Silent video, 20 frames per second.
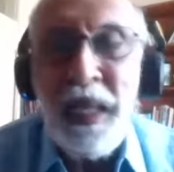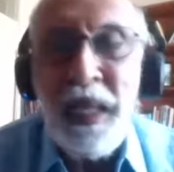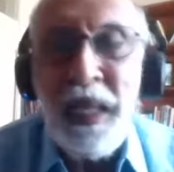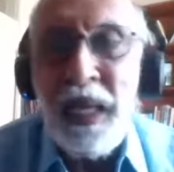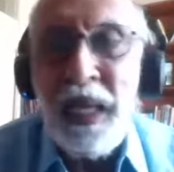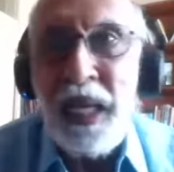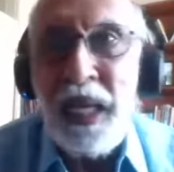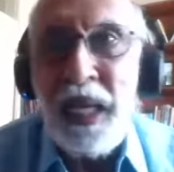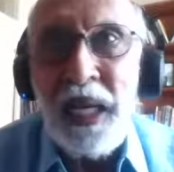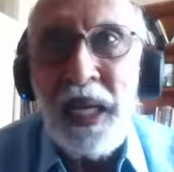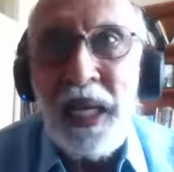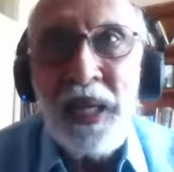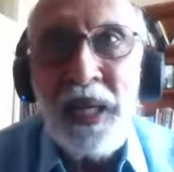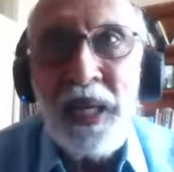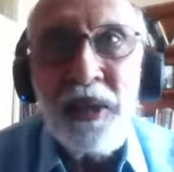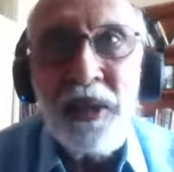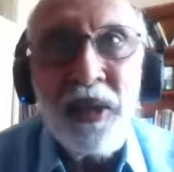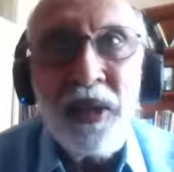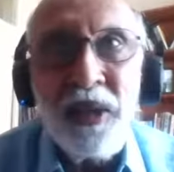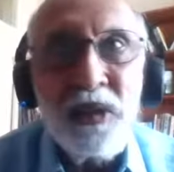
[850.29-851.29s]
And
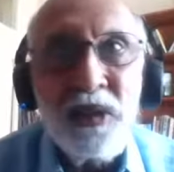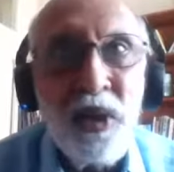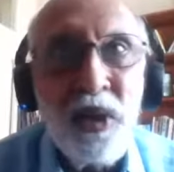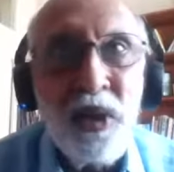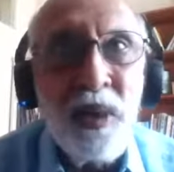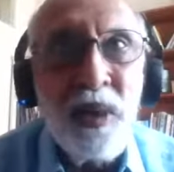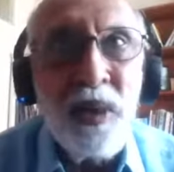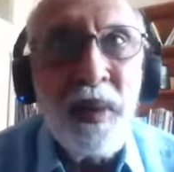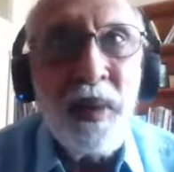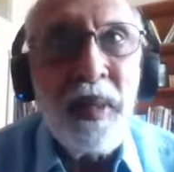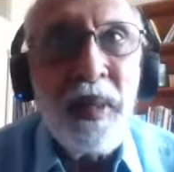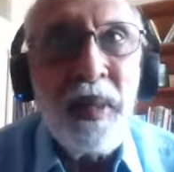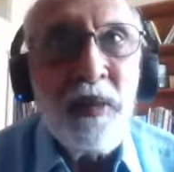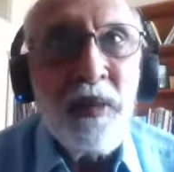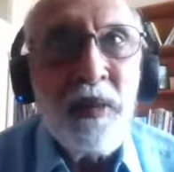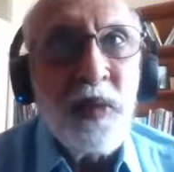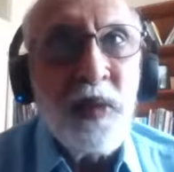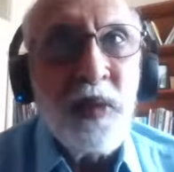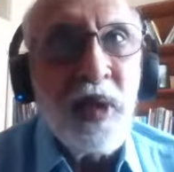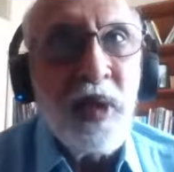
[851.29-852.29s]
so if
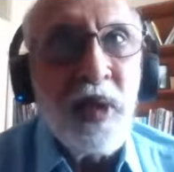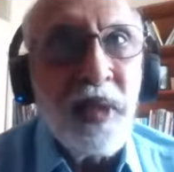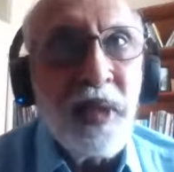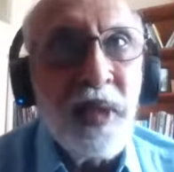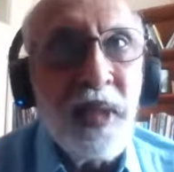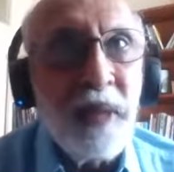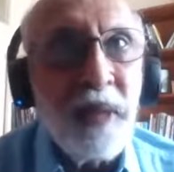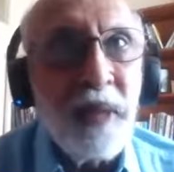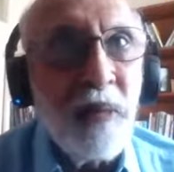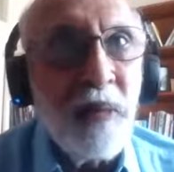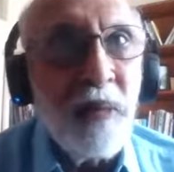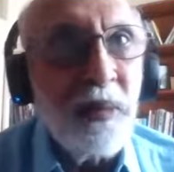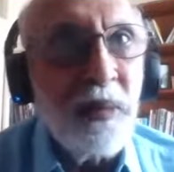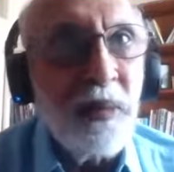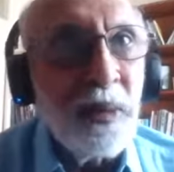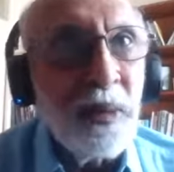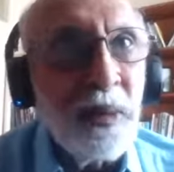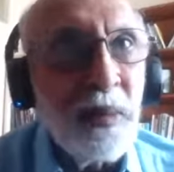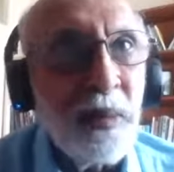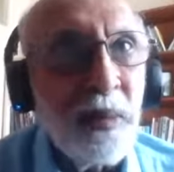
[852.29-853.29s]
you're
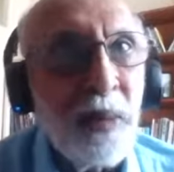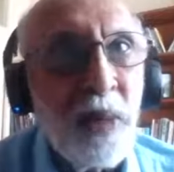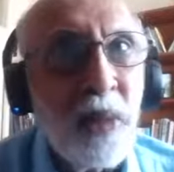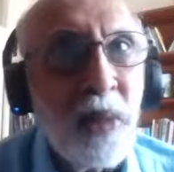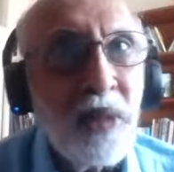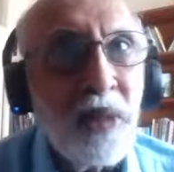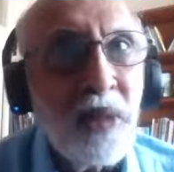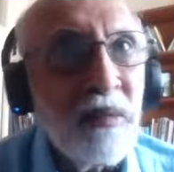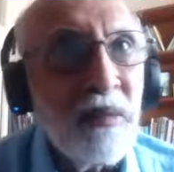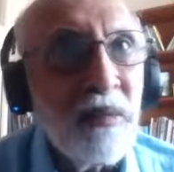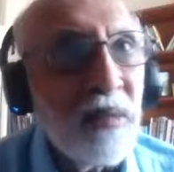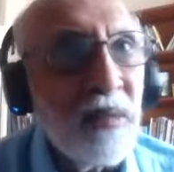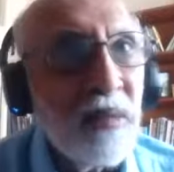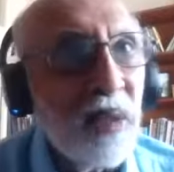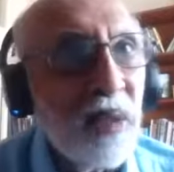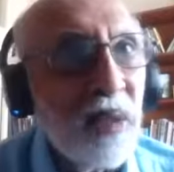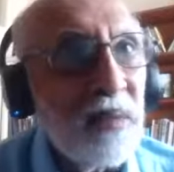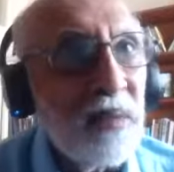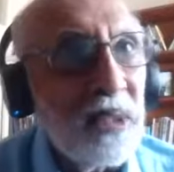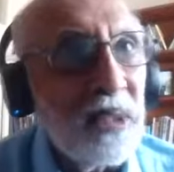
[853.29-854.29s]
uncomfortable about,
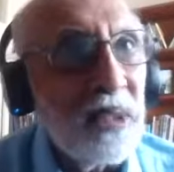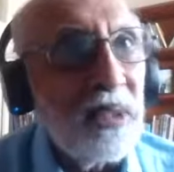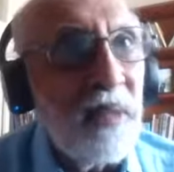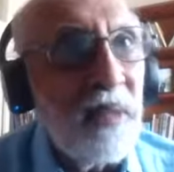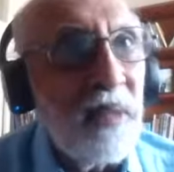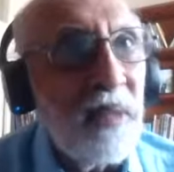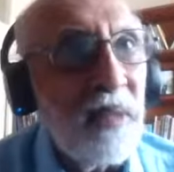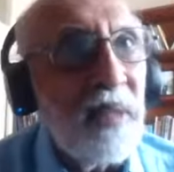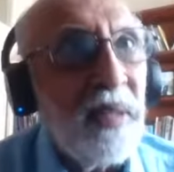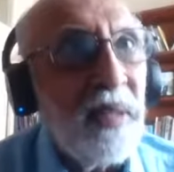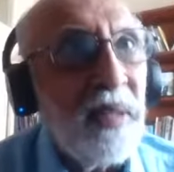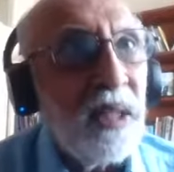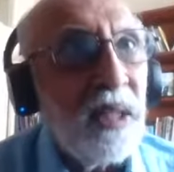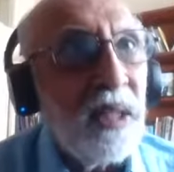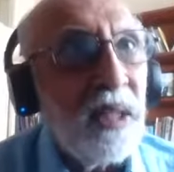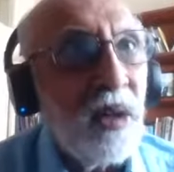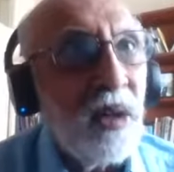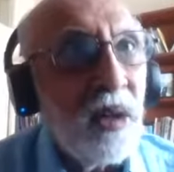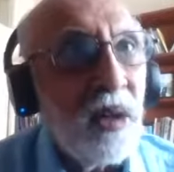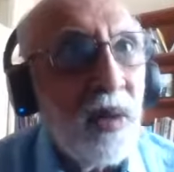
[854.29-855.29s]
just giving it and not
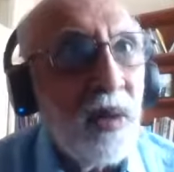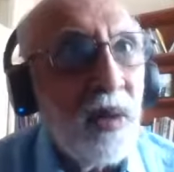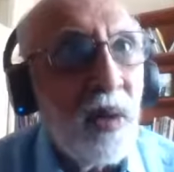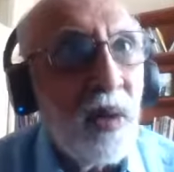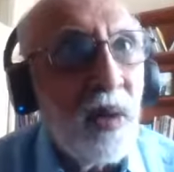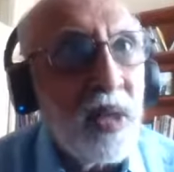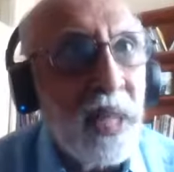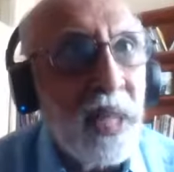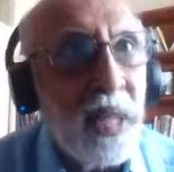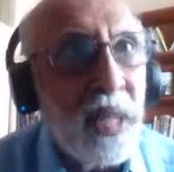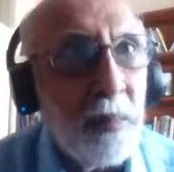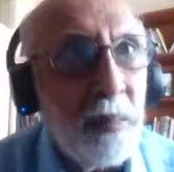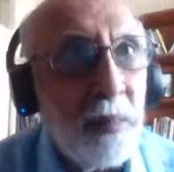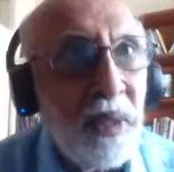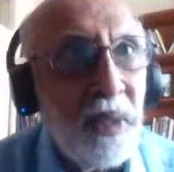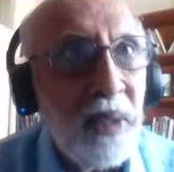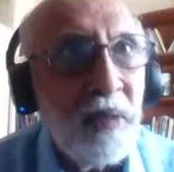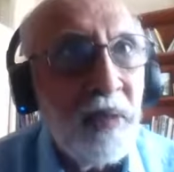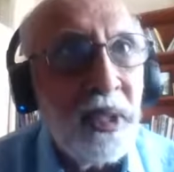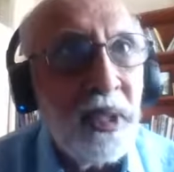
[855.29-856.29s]
knowing what's happening with
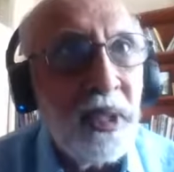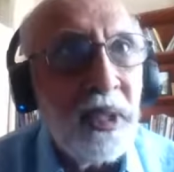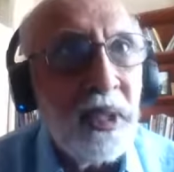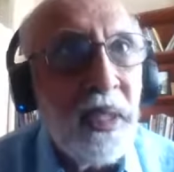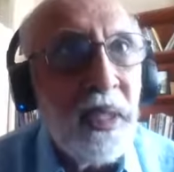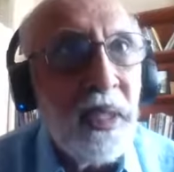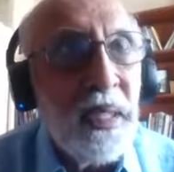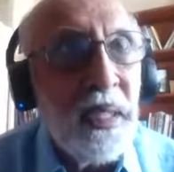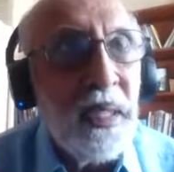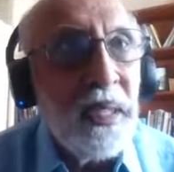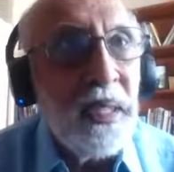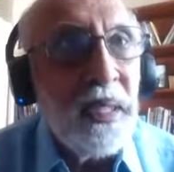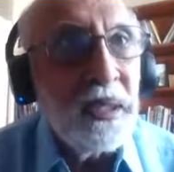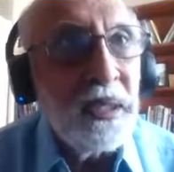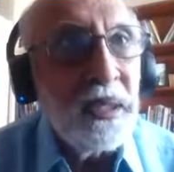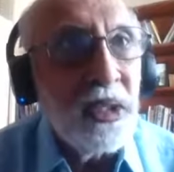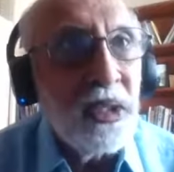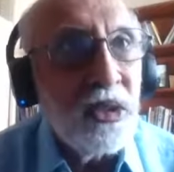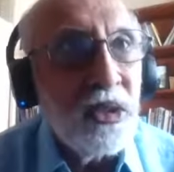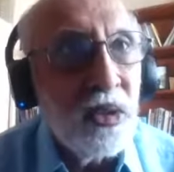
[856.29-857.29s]
it, since
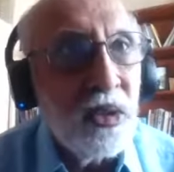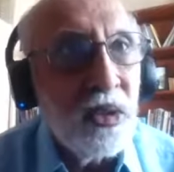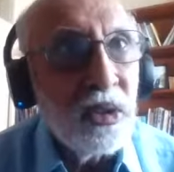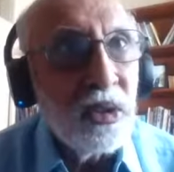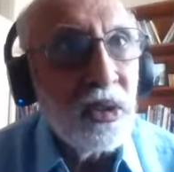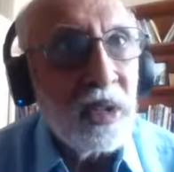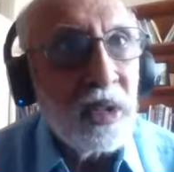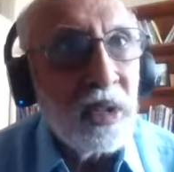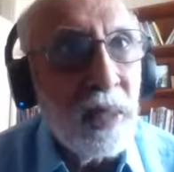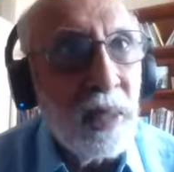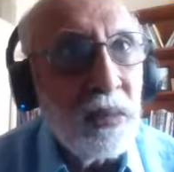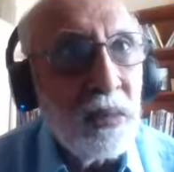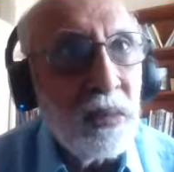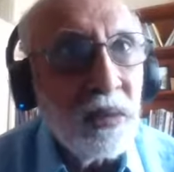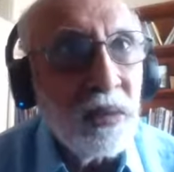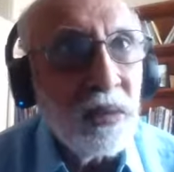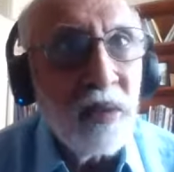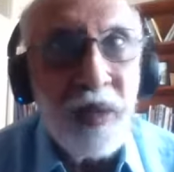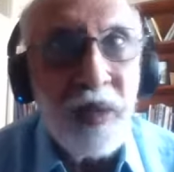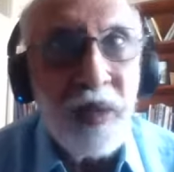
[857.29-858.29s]
those clubs,
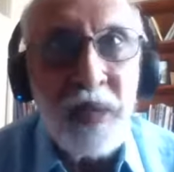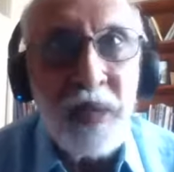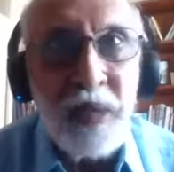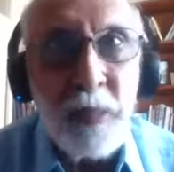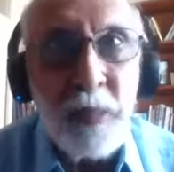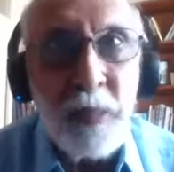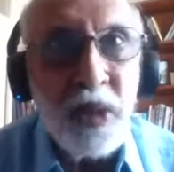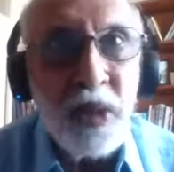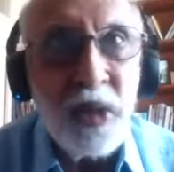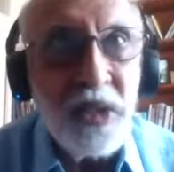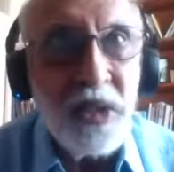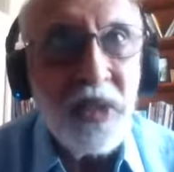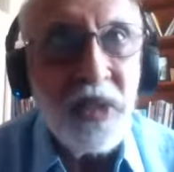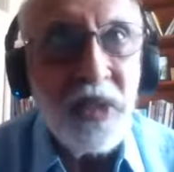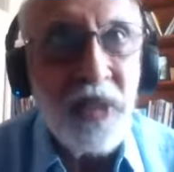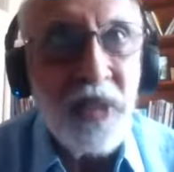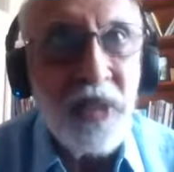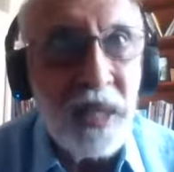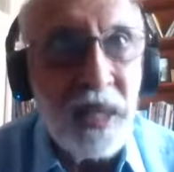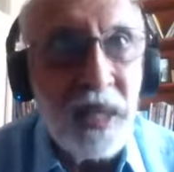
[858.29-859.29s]
their projects
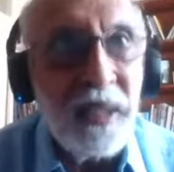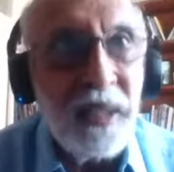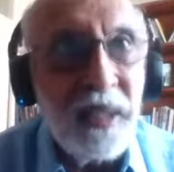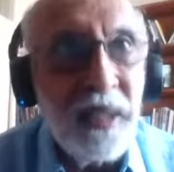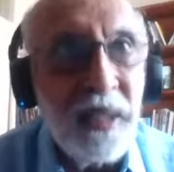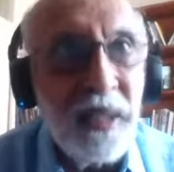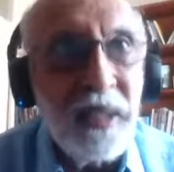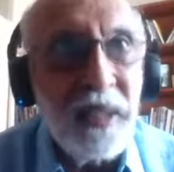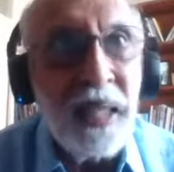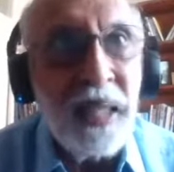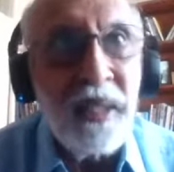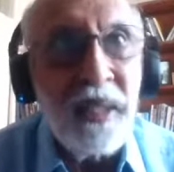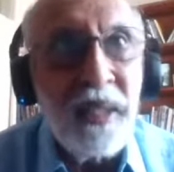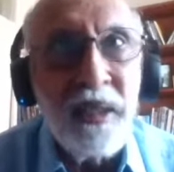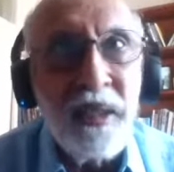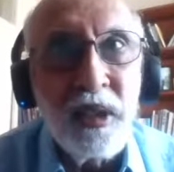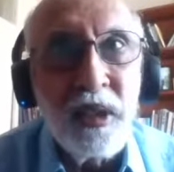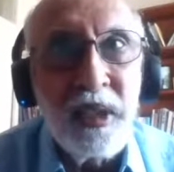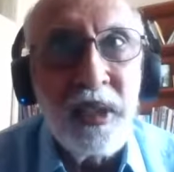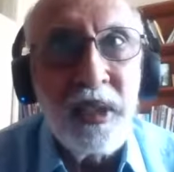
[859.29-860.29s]
are in
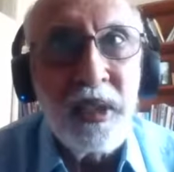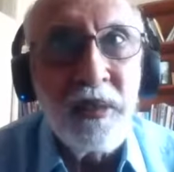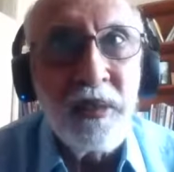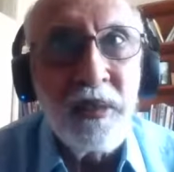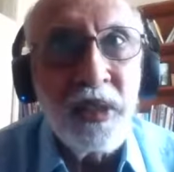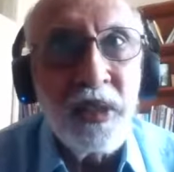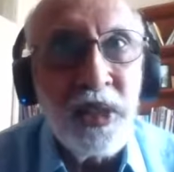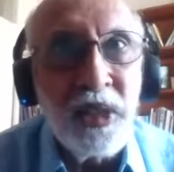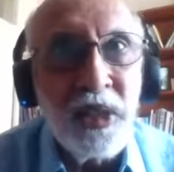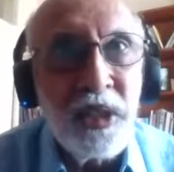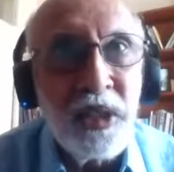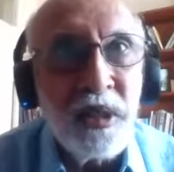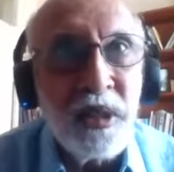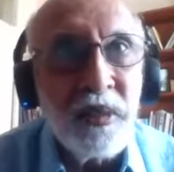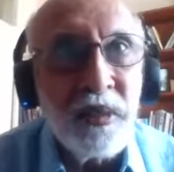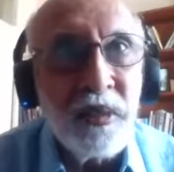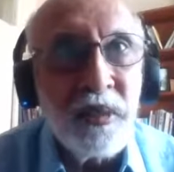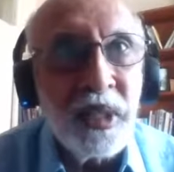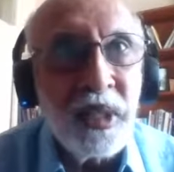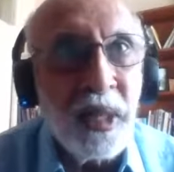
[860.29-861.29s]
the vicinity of the
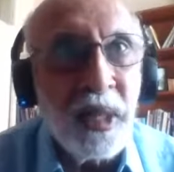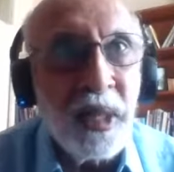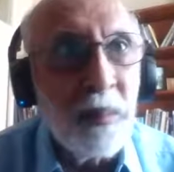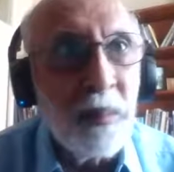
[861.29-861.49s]
club,